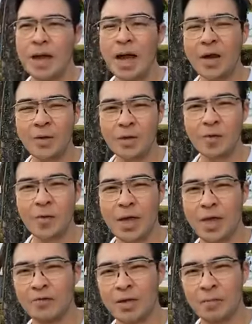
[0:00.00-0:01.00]
I don't think we
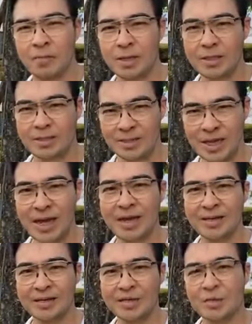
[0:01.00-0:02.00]
have that much
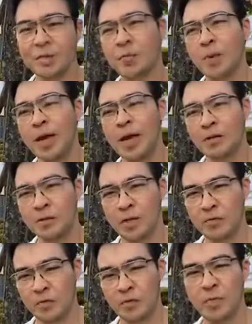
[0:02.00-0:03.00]
chance to bring
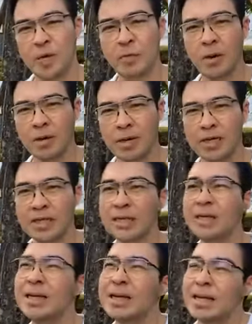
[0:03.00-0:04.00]
ourselves to be among
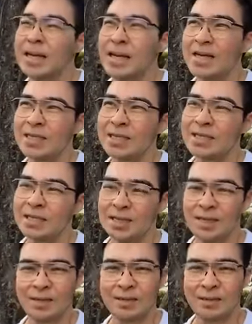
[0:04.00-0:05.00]
nature and just
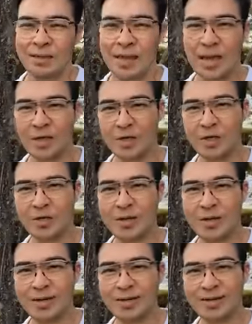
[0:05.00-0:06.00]
sit near the
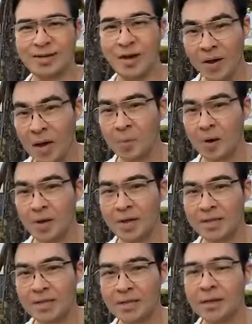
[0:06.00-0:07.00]
tree among
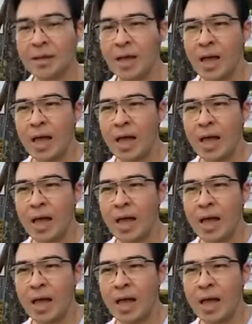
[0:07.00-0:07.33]
nature